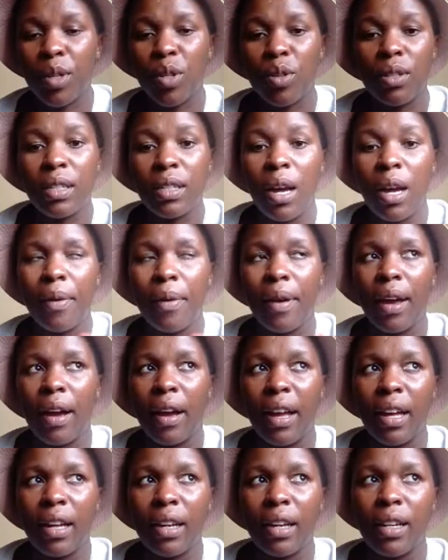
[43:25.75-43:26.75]
because now
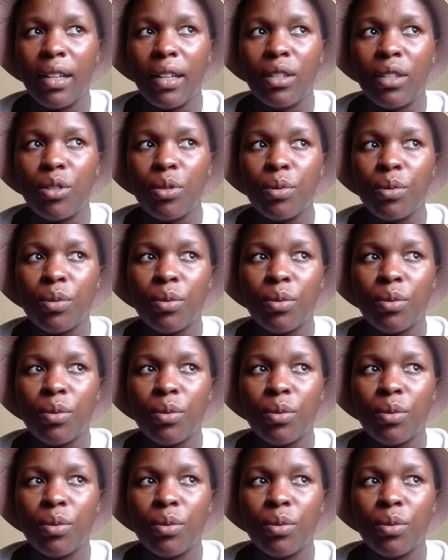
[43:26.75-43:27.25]
we are headed